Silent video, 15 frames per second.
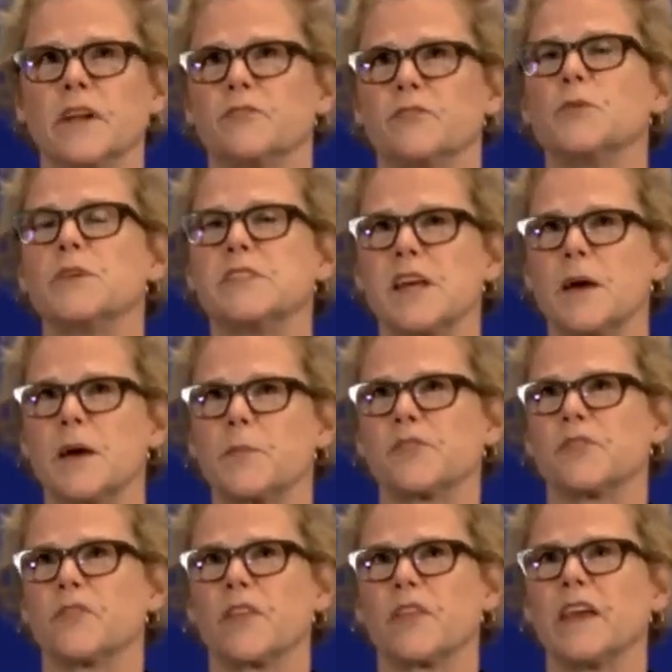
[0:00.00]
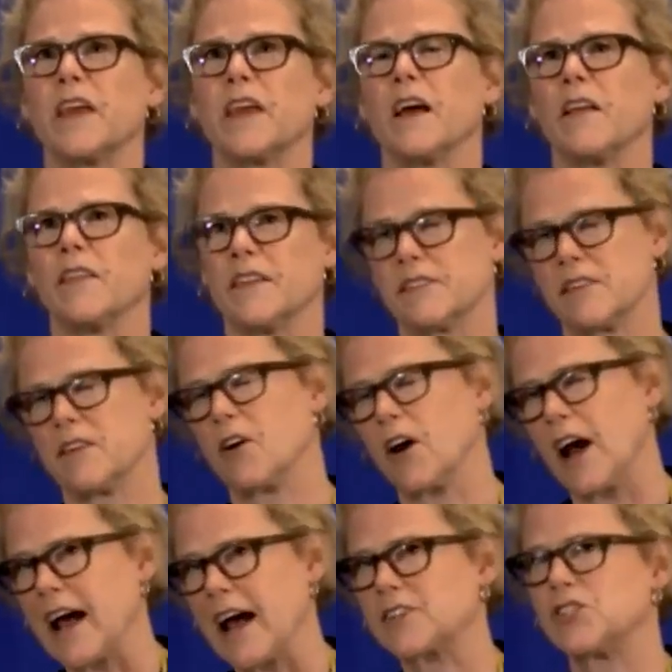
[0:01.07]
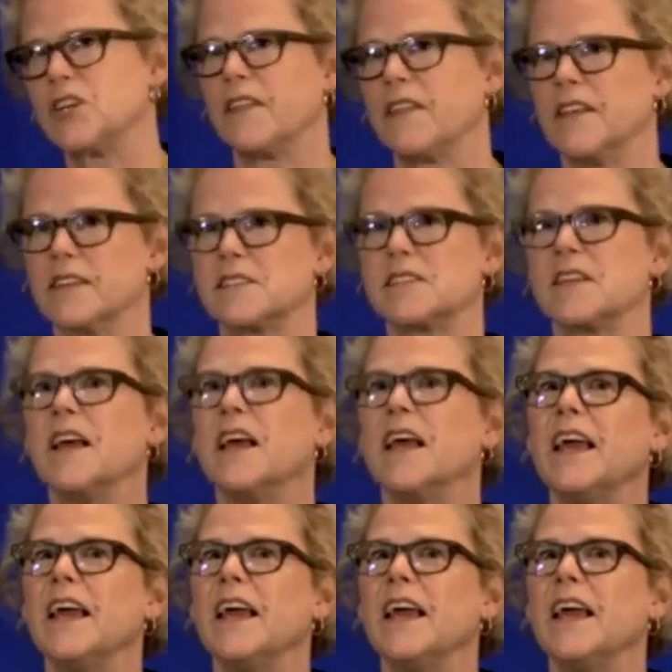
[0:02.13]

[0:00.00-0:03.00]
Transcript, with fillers: kind of two examples of our thinking on this and our action on this.